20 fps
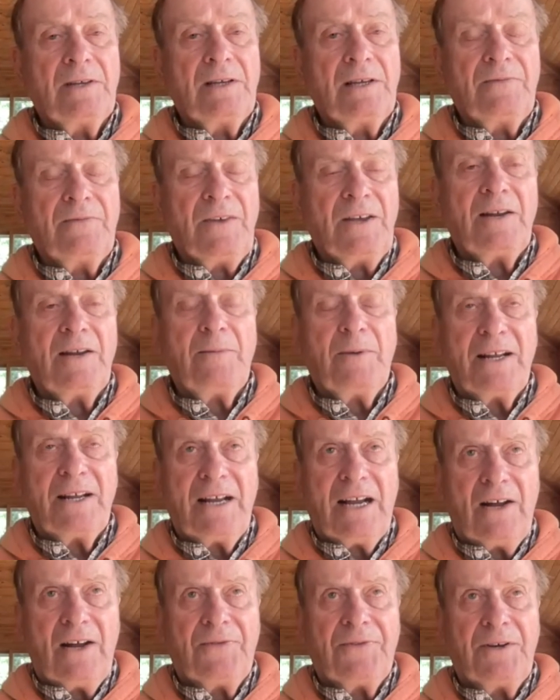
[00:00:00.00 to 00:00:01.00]
if
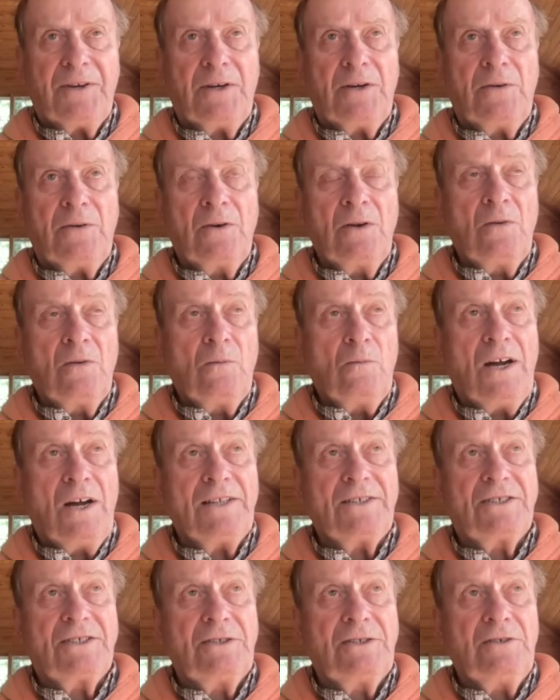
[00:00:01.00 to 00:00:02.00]
anybody out there
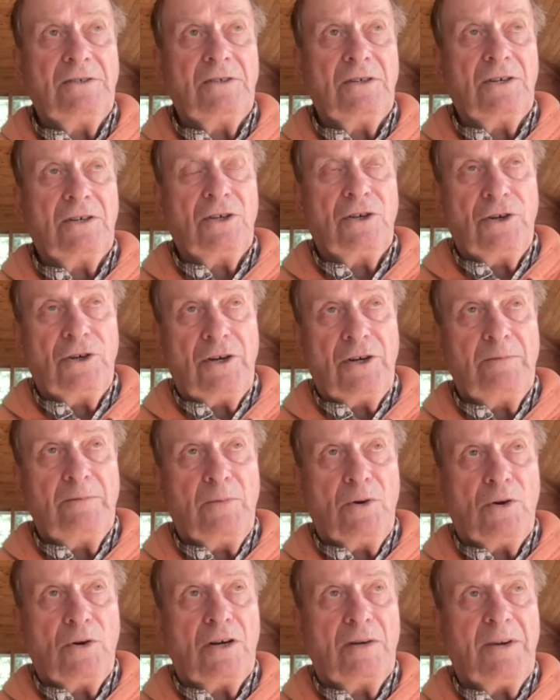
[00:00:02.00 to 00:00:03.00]
wants to learn
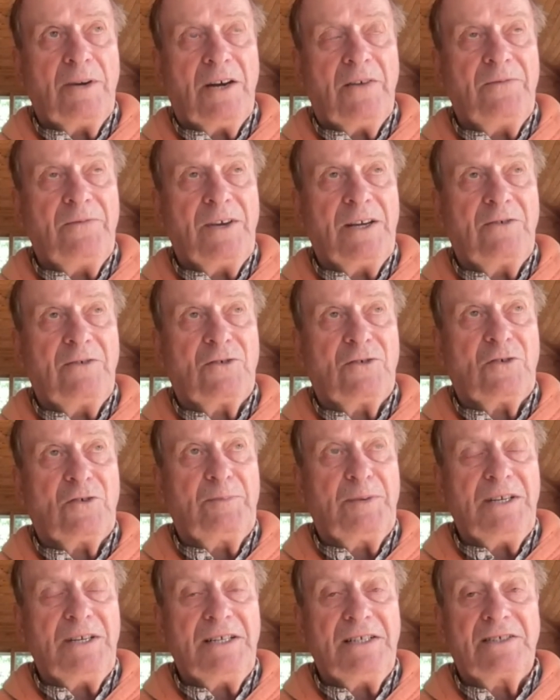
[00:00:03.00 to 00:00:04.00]
more about Veterans for
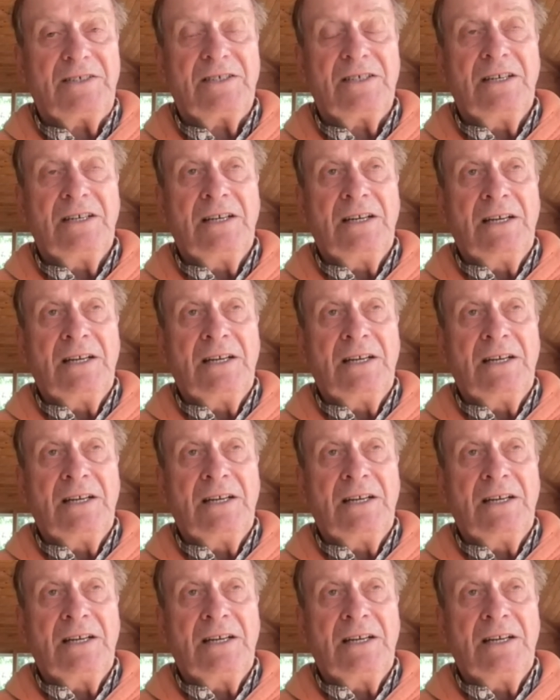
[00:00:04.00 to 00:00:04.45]
Peace,